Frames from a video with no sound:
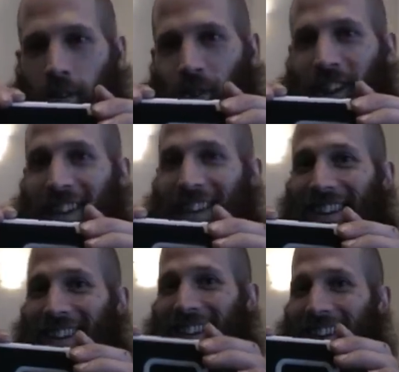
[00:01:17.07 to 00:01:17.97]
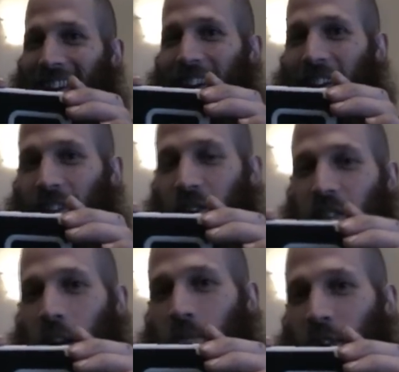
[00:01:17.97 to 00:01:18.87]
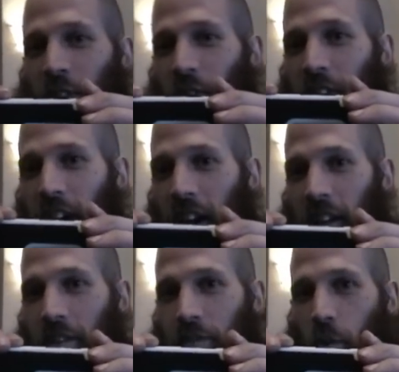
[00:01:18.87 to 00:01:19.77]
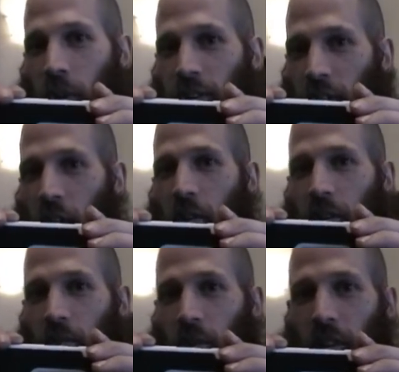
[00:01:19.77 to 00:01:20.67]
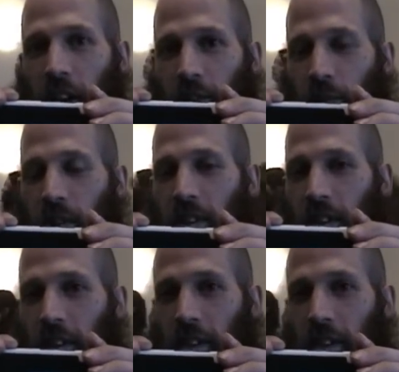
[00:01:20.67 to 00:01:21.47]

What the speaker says: Hello. So the same security guy 4 months ago and last week?